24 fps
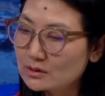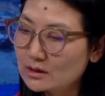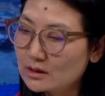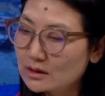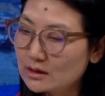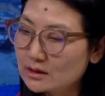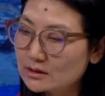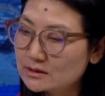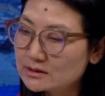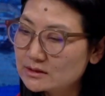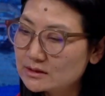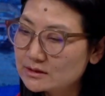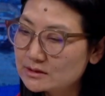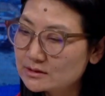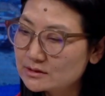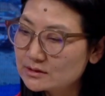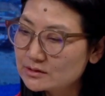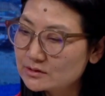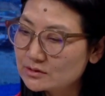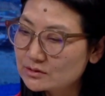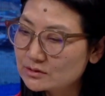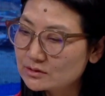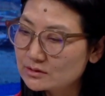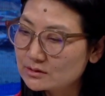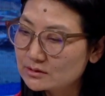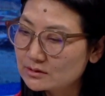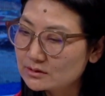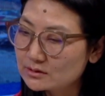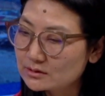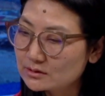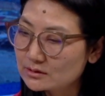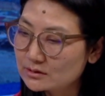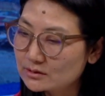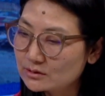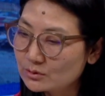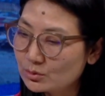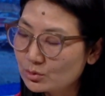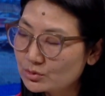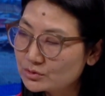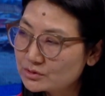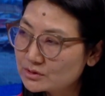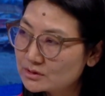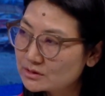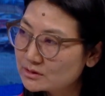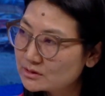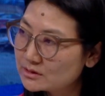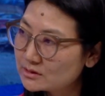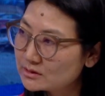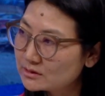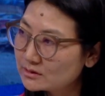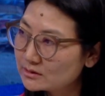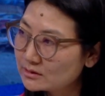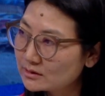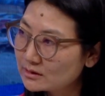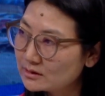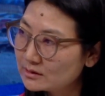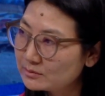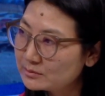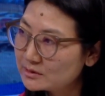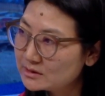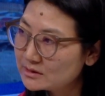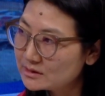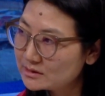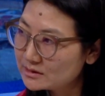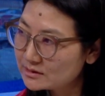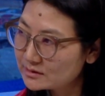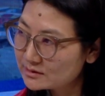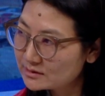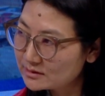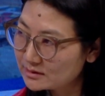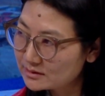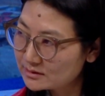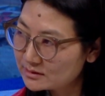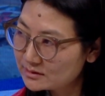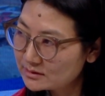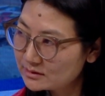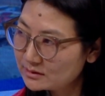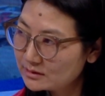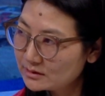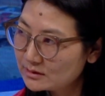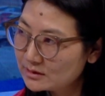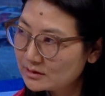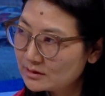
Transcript: our data is hosted in government data center.